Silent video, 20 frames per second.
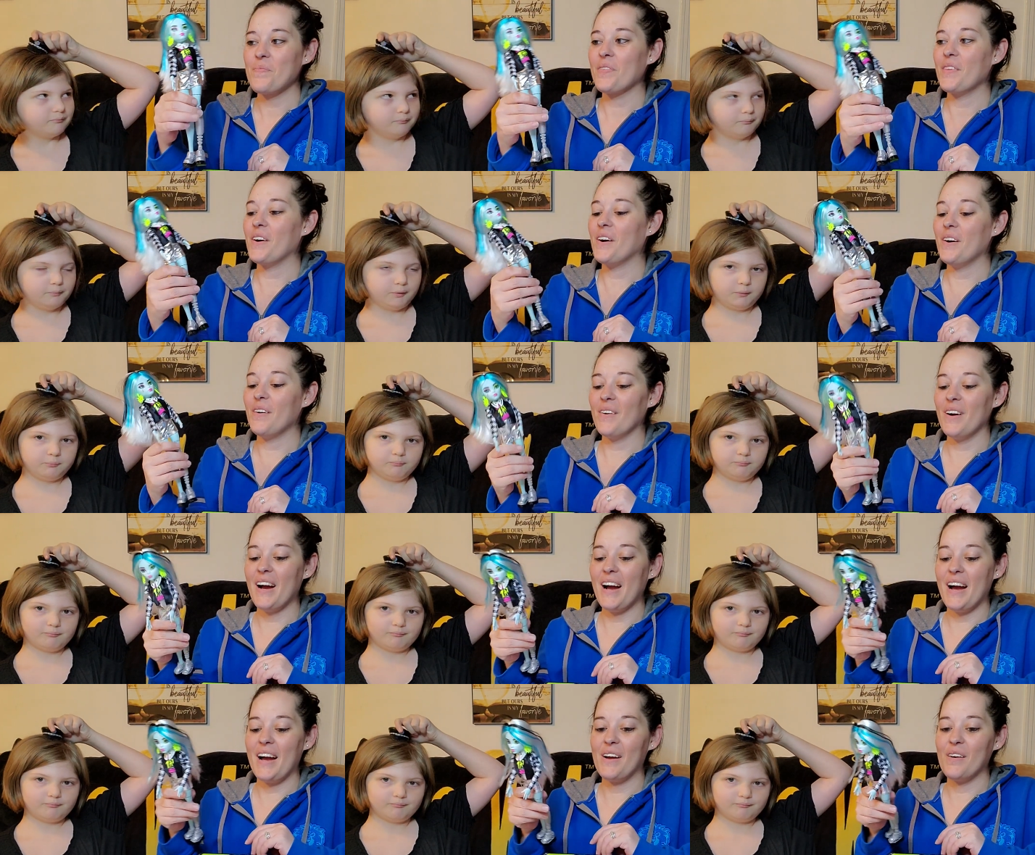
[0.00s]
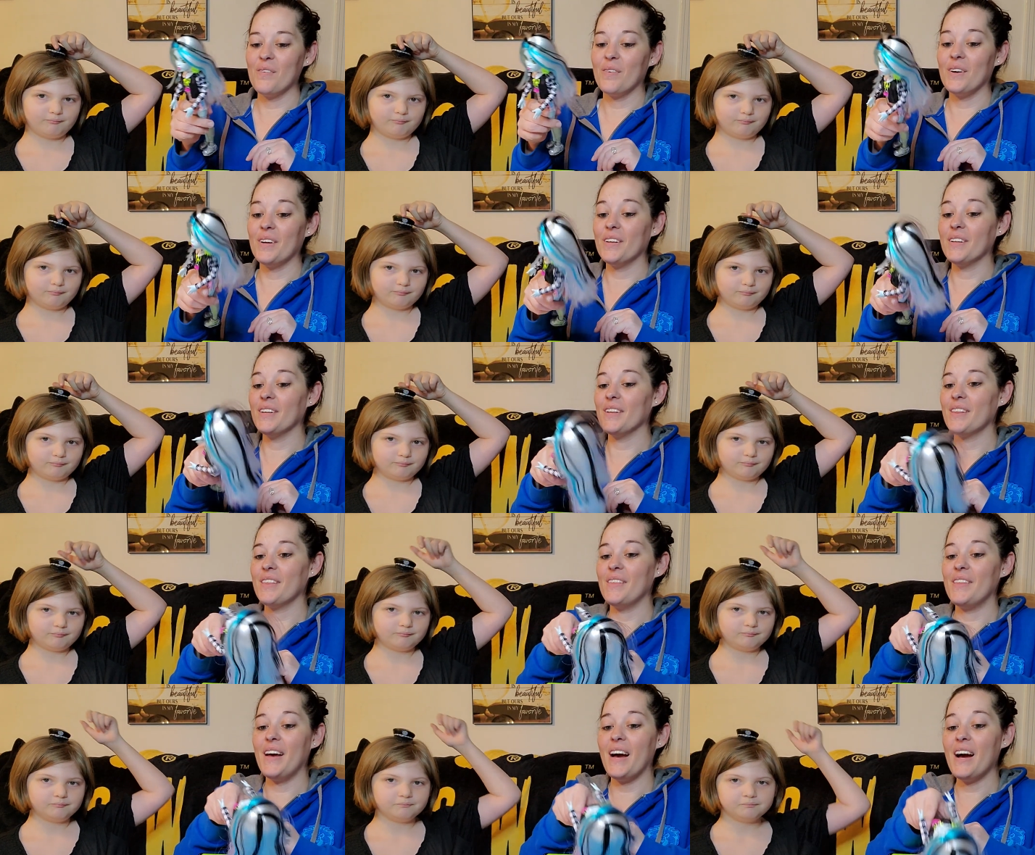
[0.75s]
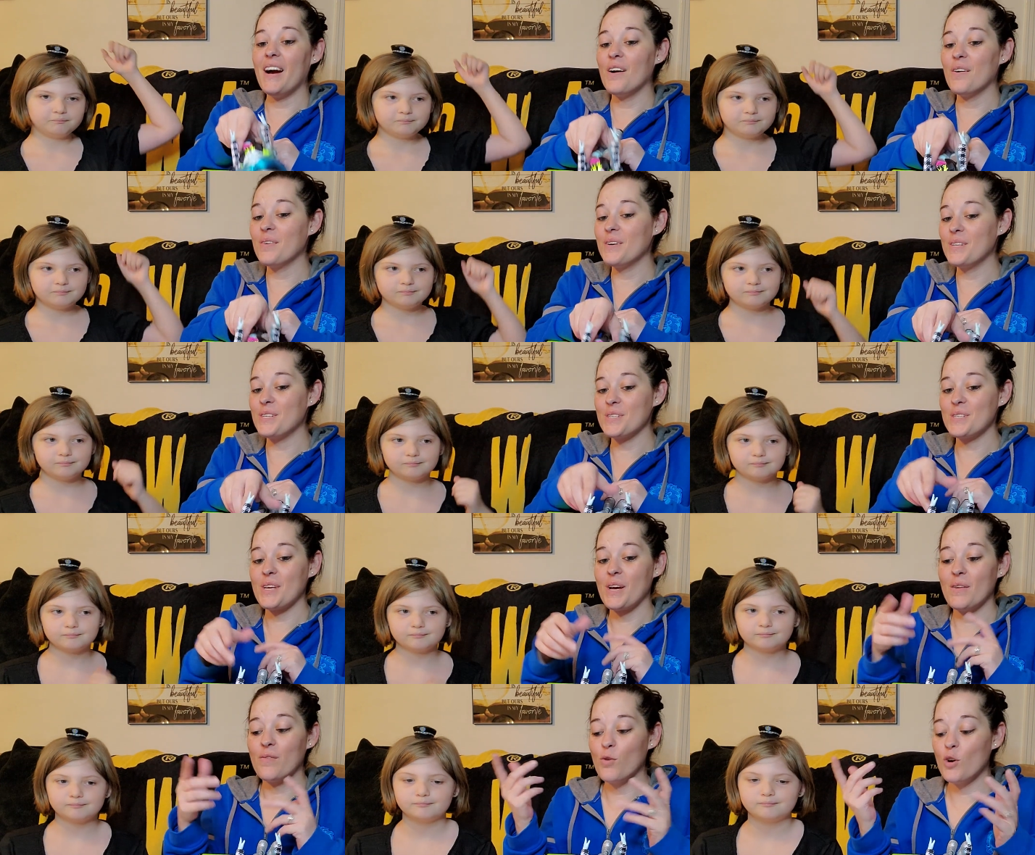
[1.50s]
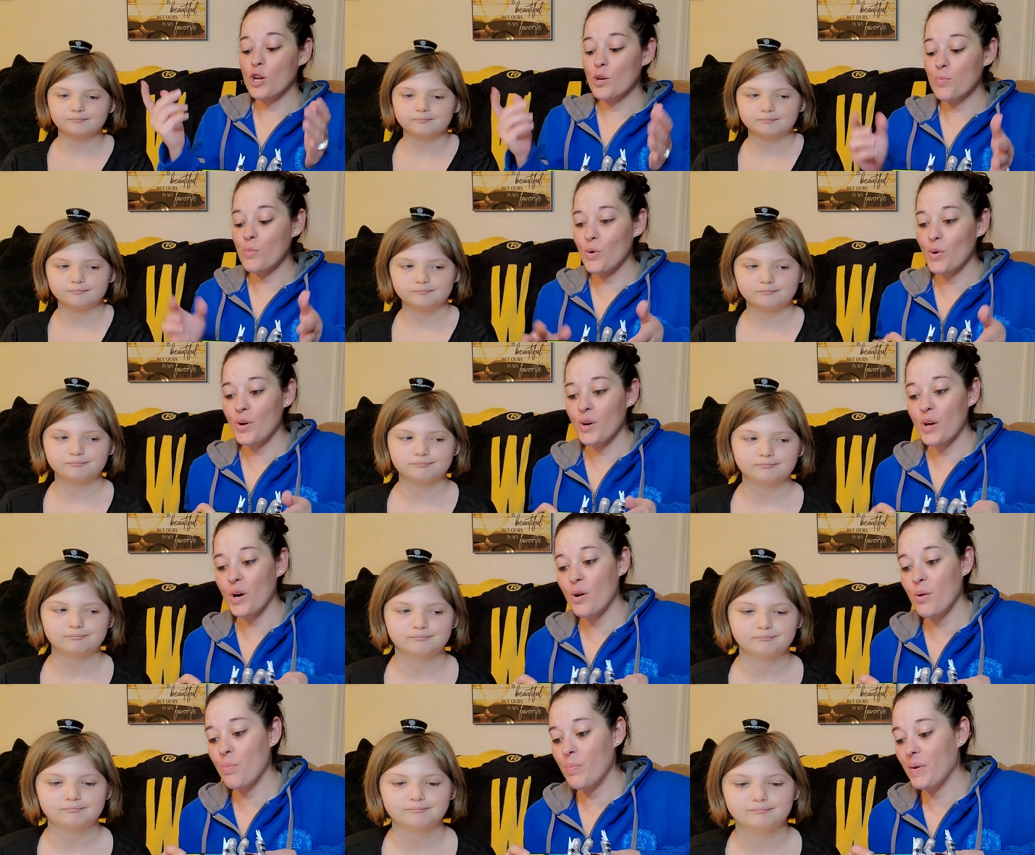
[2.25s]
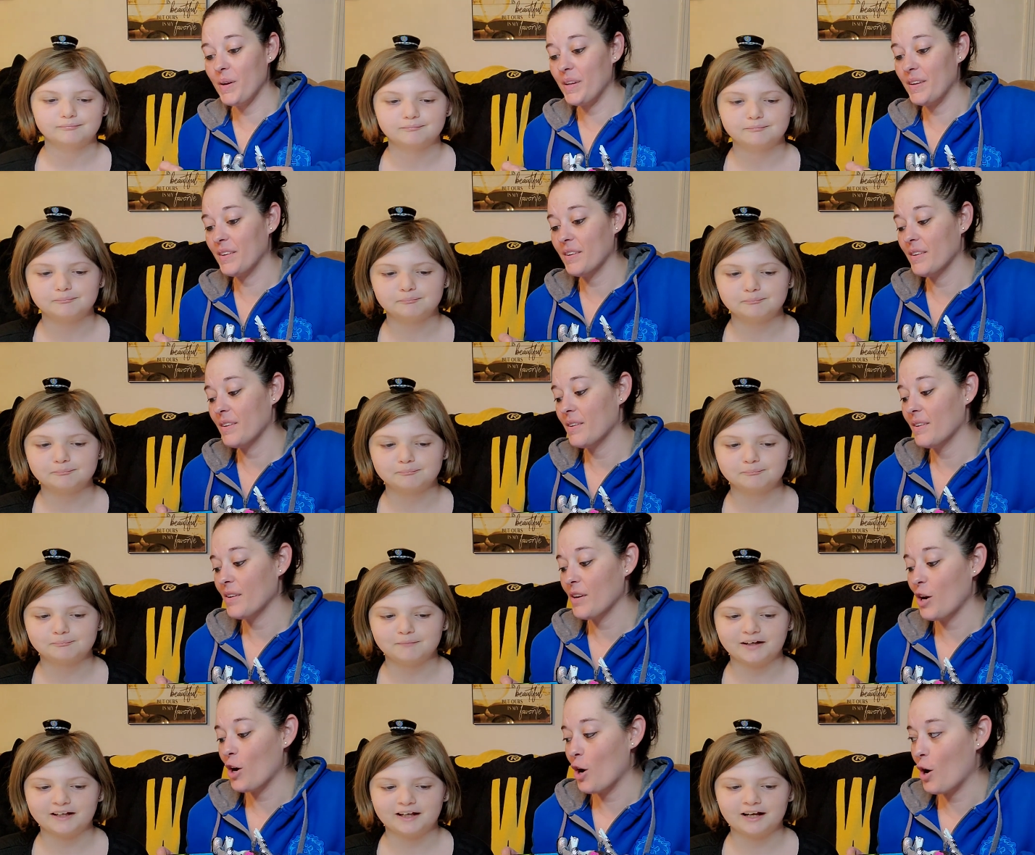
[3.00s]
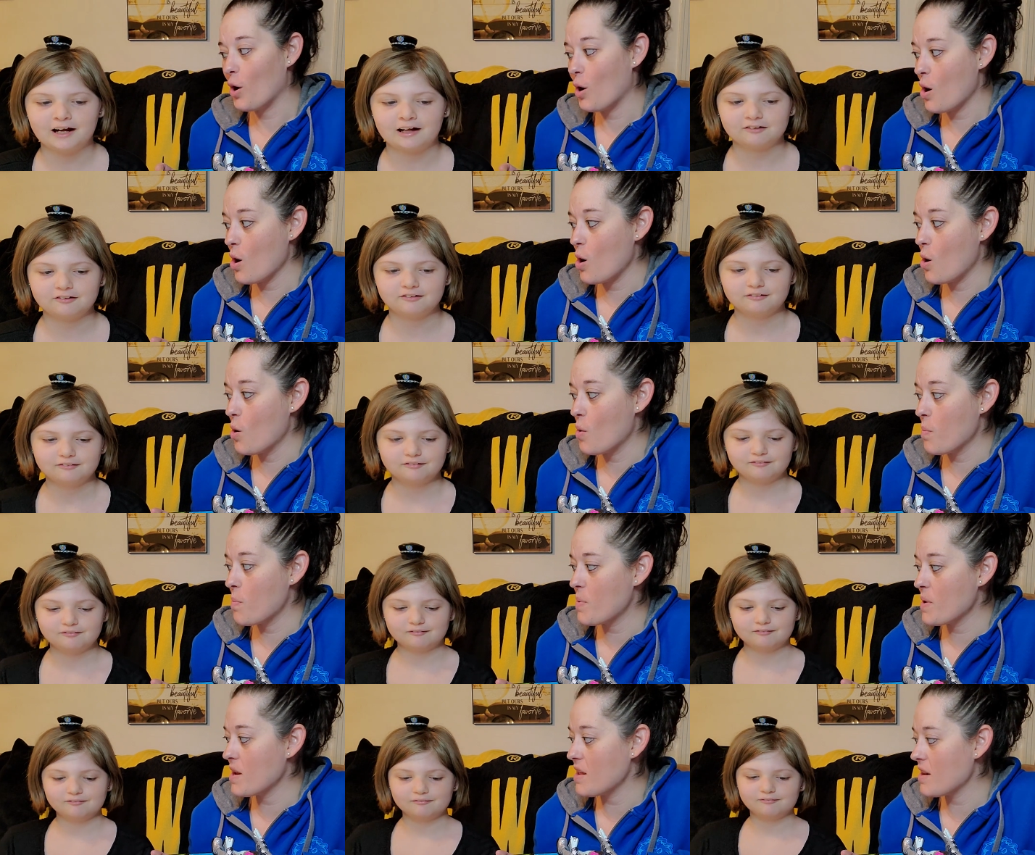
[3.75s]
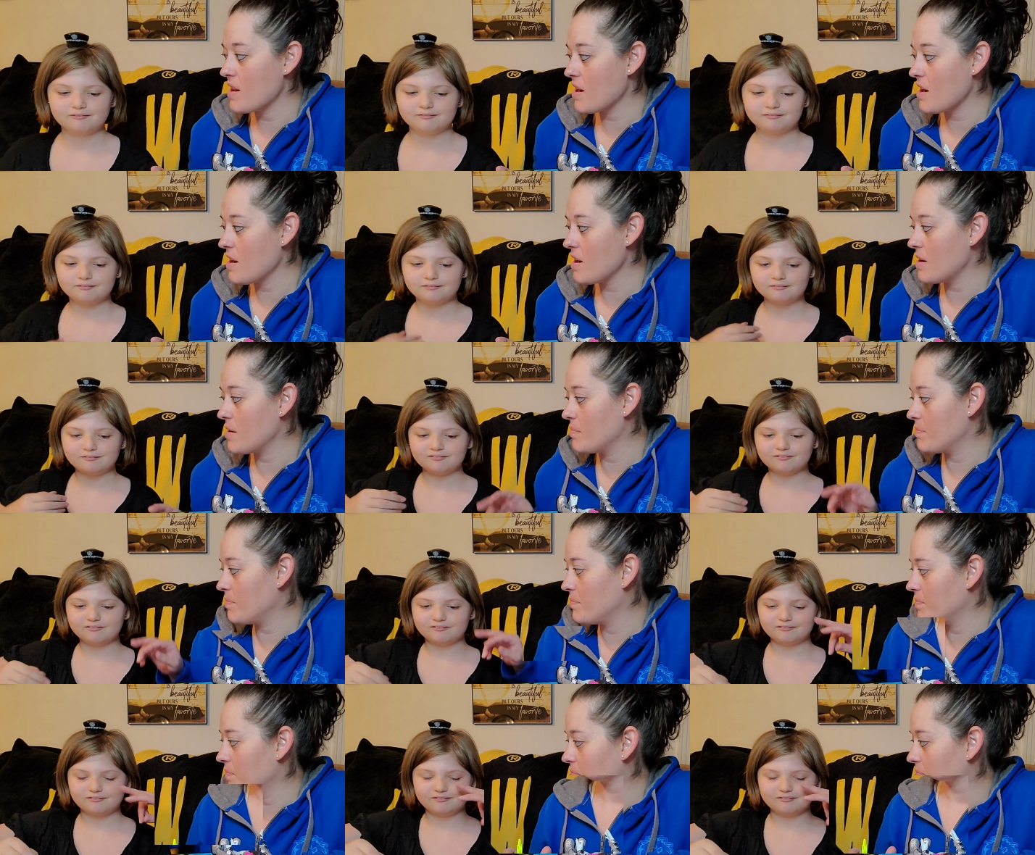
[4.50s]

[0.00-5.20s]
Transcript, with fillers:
Speaker 1: All right. Well, now we just have one more to open. My hat. Open it up.